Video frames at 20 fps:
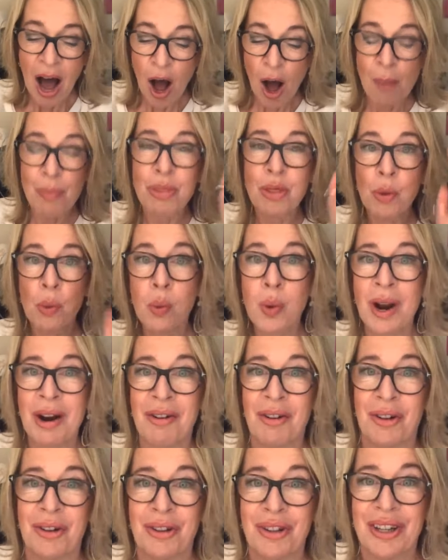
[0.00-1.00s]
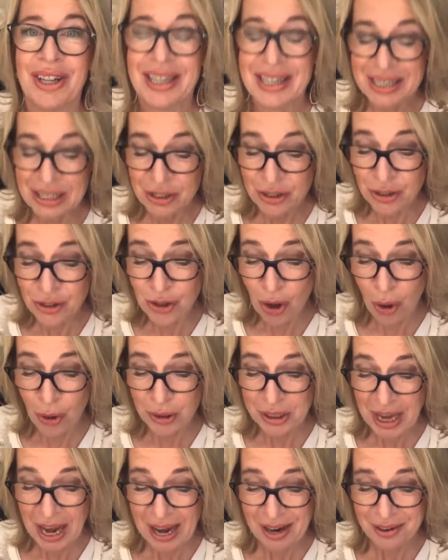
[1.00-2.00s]
The Wirral is
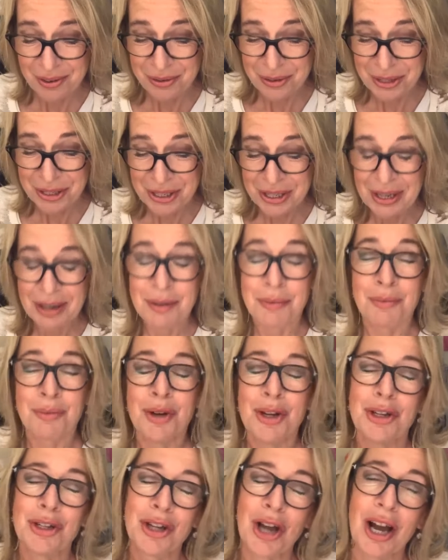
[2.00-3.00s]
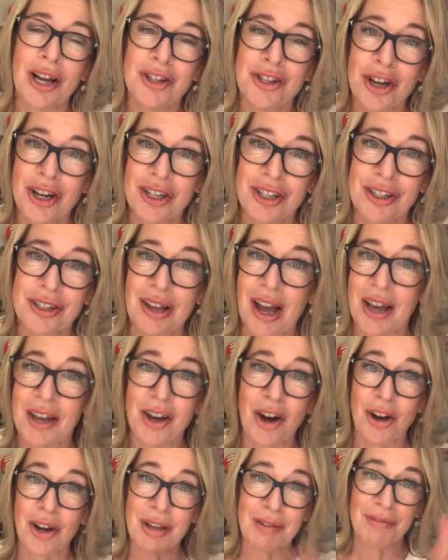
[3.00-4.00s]
sold out, which I
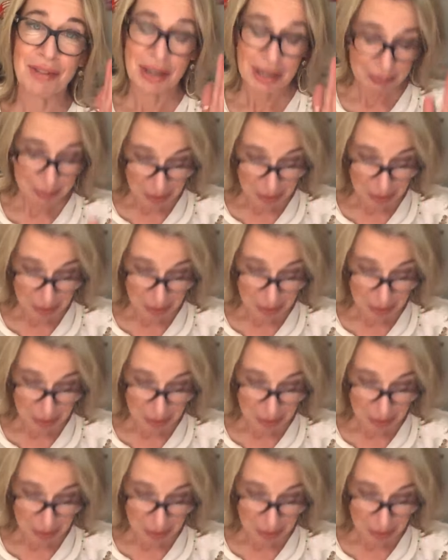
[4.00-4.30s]
can't even.